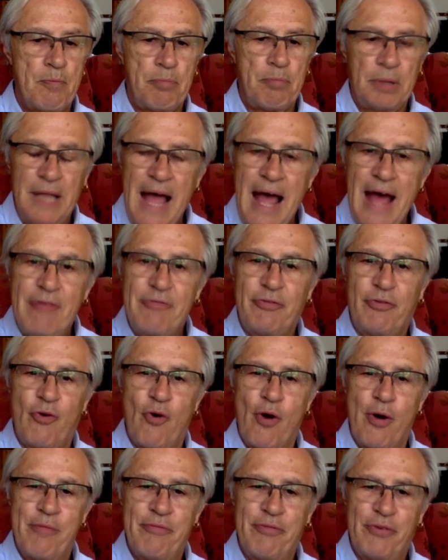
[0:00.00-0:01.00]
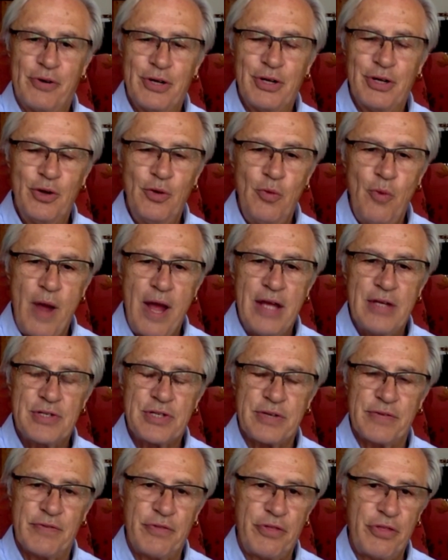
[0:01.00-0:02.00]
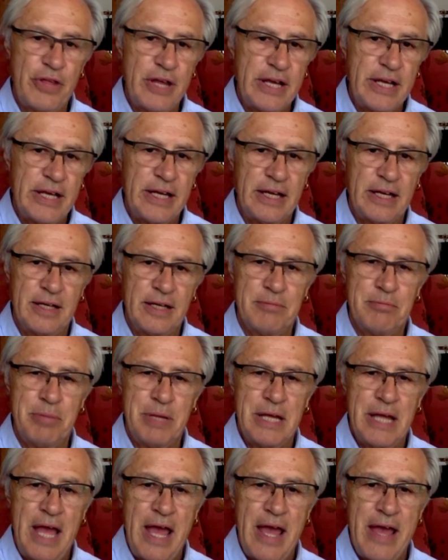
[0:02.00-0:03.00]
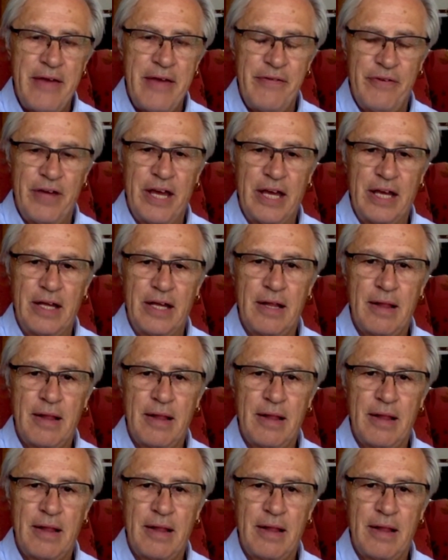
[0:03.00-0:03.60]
platform for new ways of thinking and behaving.